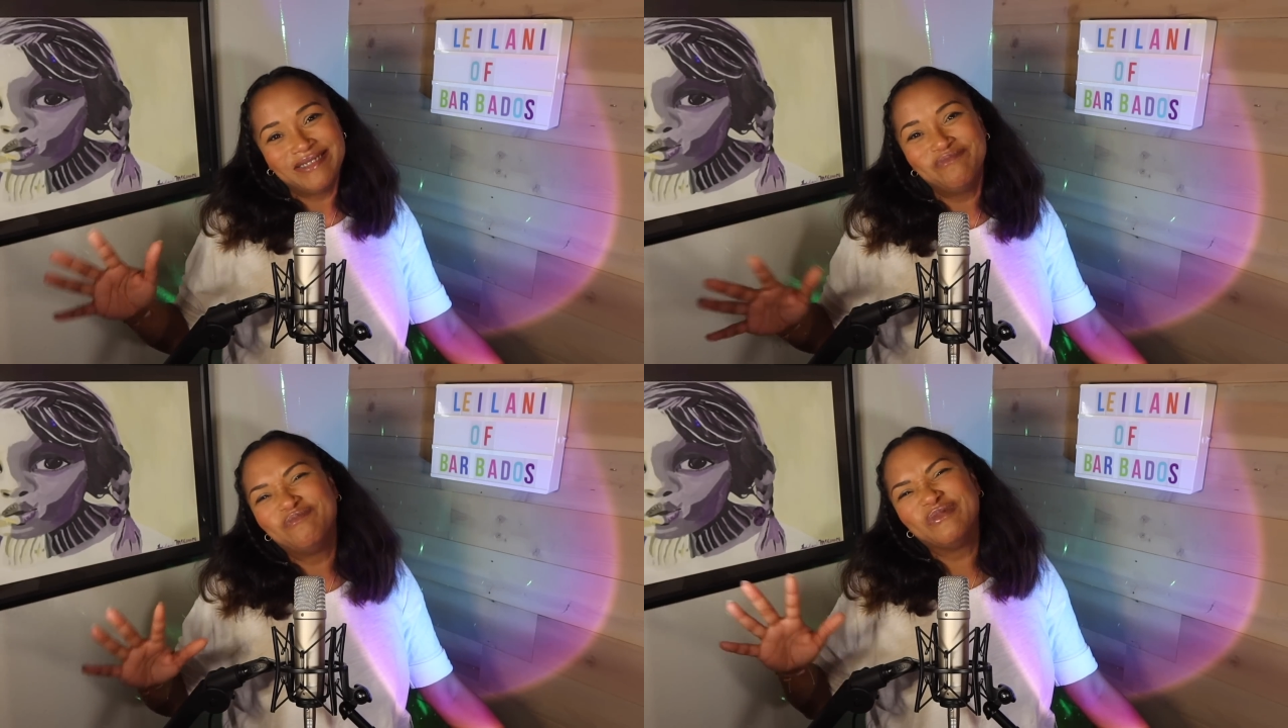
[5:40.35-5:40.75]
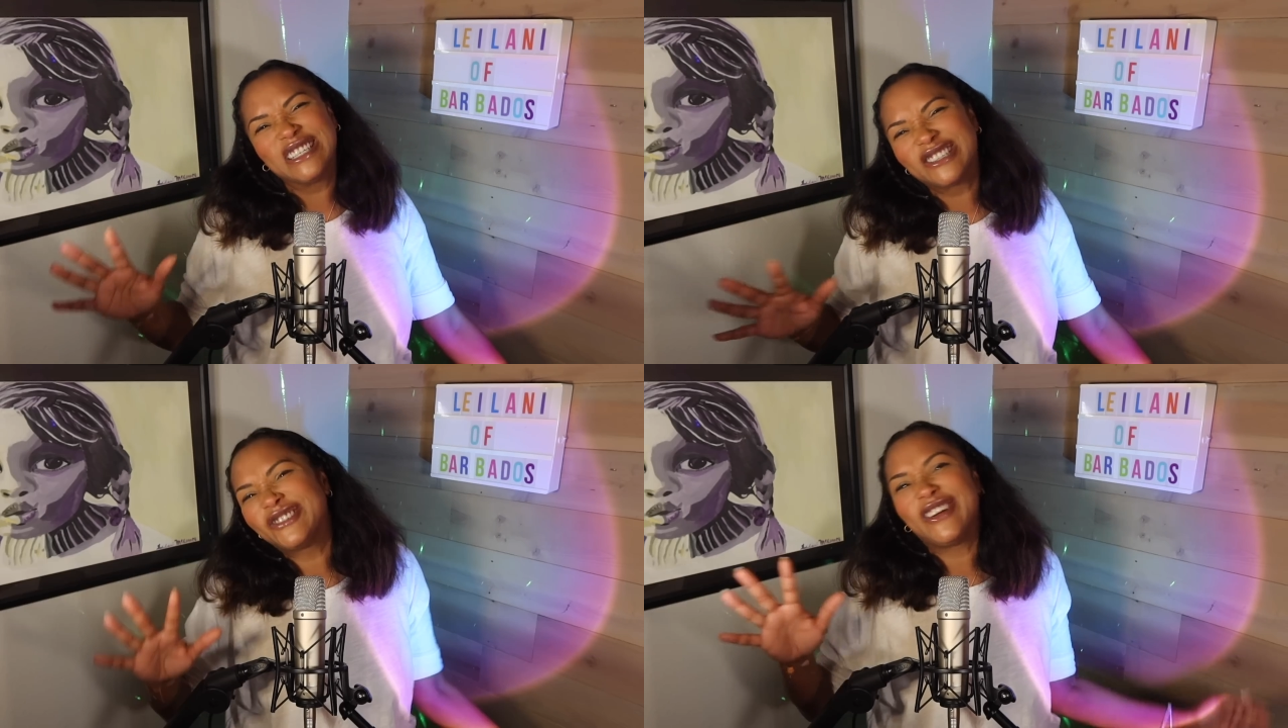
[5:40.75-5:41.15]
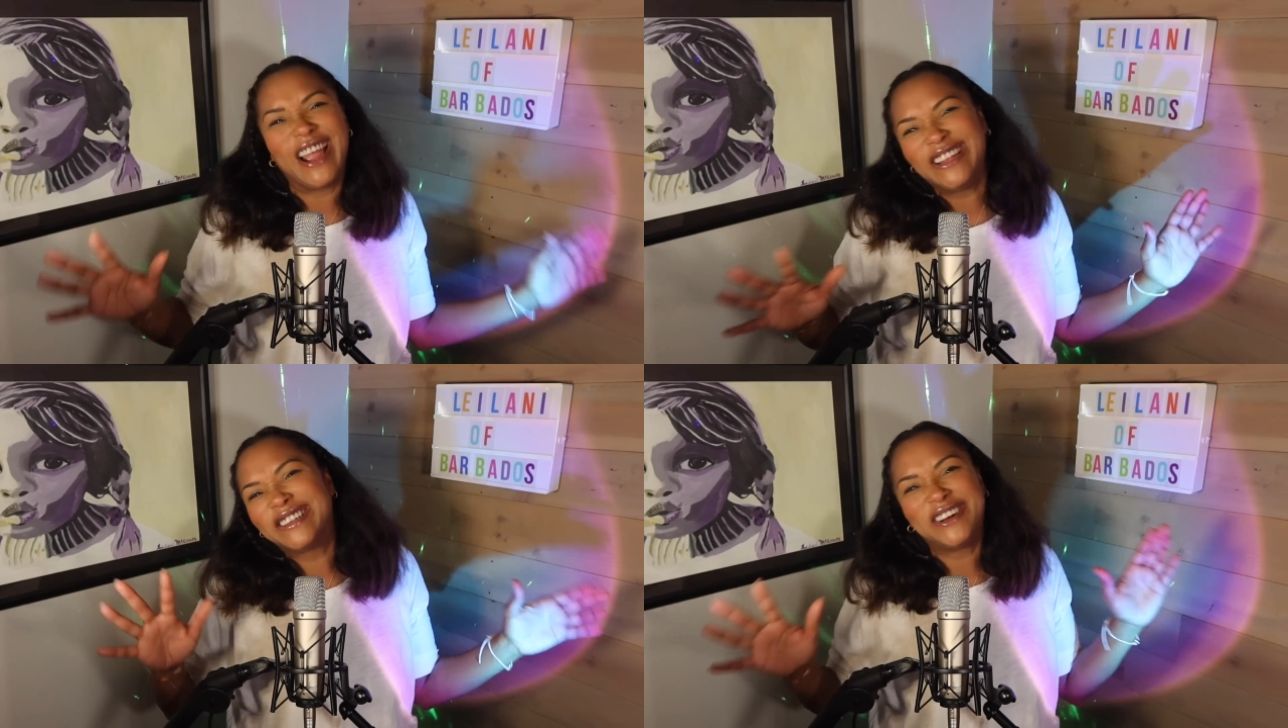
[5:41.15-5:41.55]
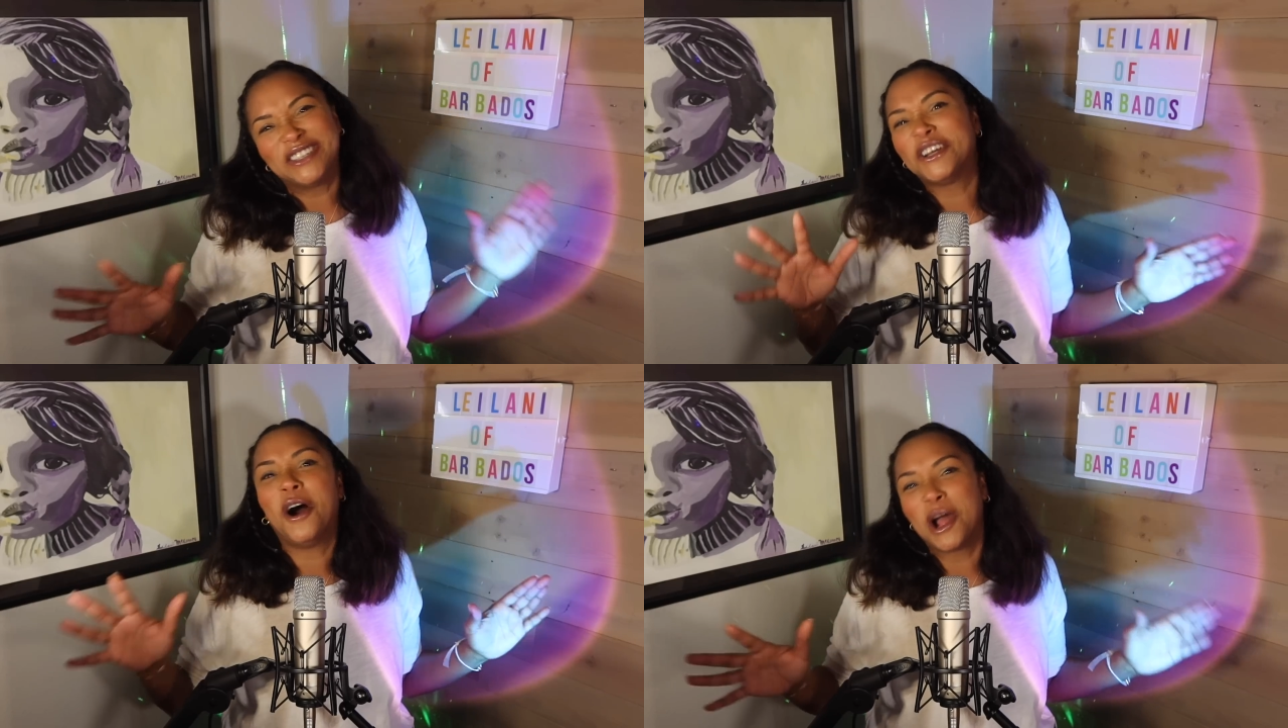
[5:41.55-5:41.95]
we're trying to
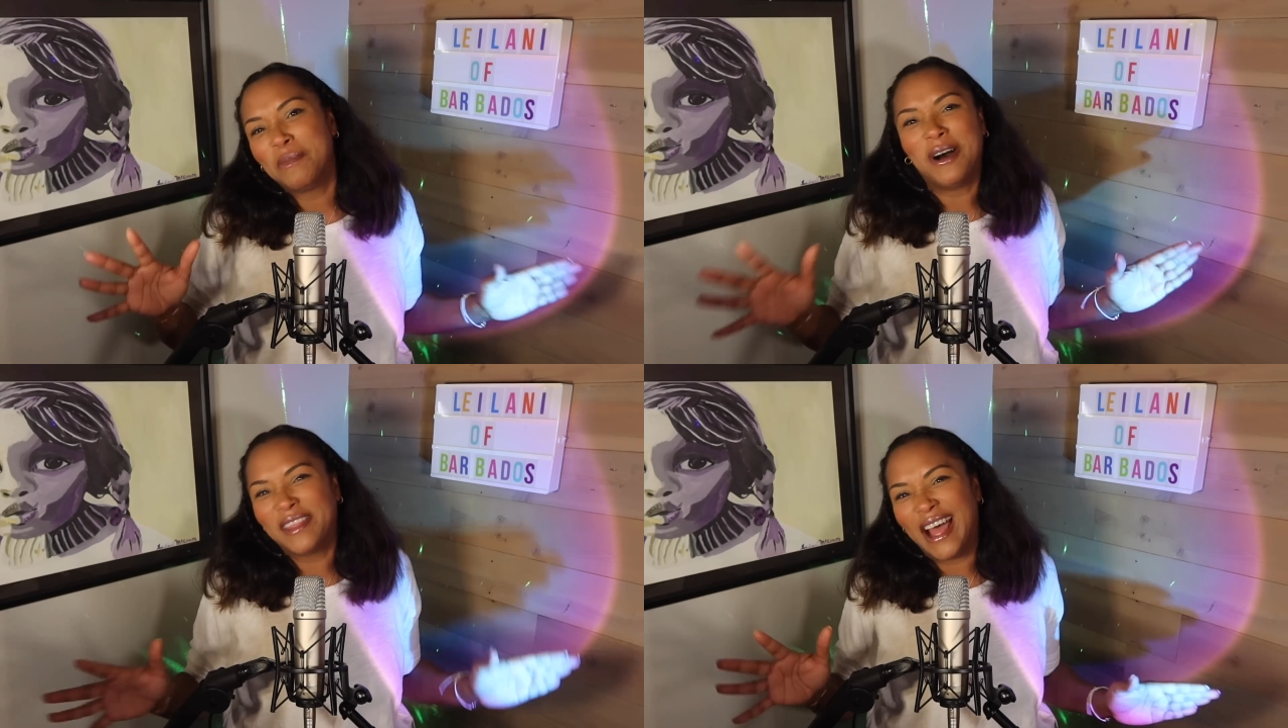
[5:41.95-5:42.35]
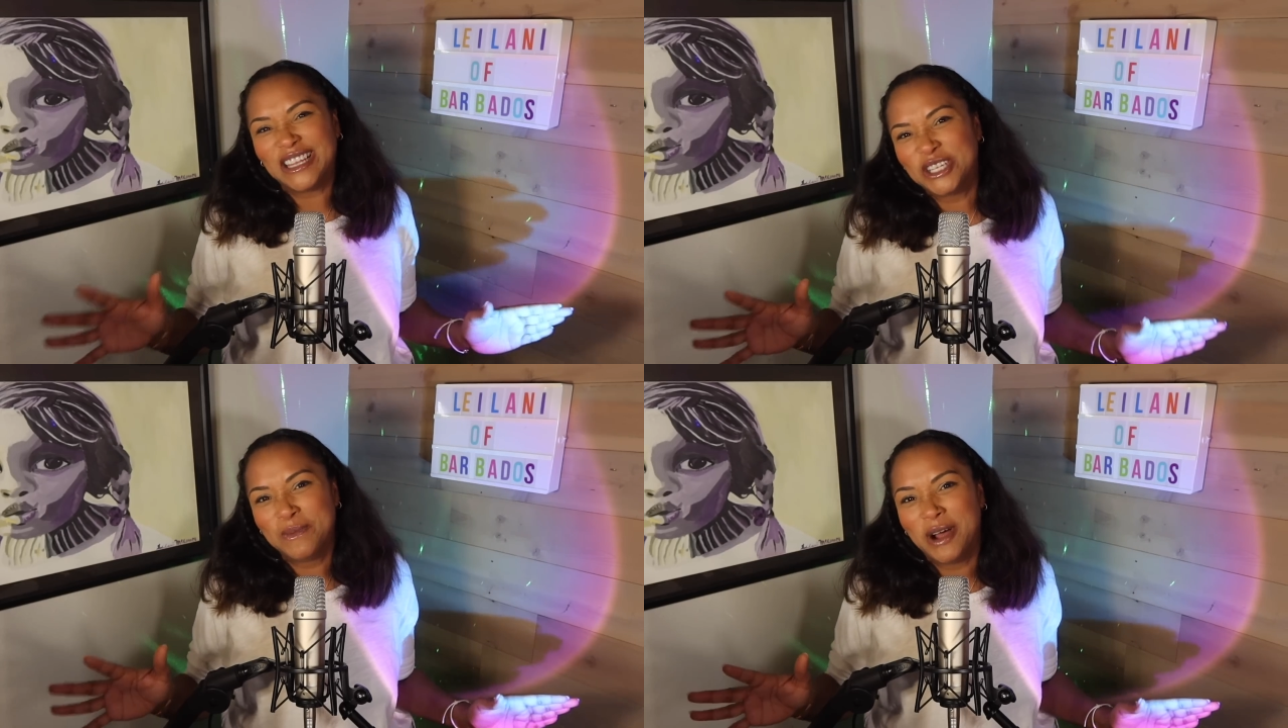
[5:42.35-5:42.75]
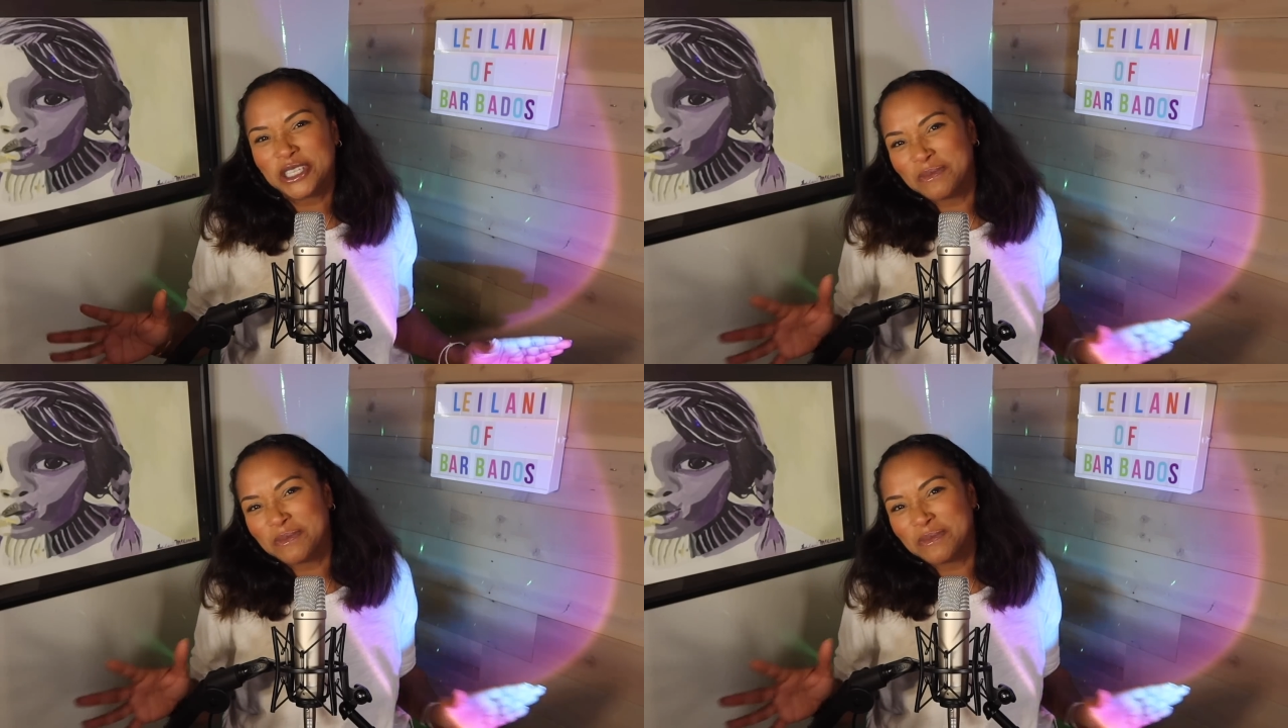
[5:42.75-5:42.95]
not talk about that too much.